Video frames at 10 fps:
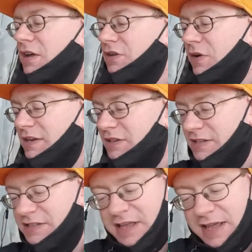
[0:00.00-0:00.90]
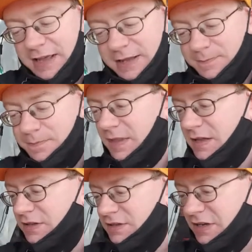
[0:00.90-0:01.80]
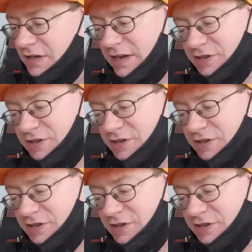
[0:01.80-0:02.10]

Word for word: So as I say, this is,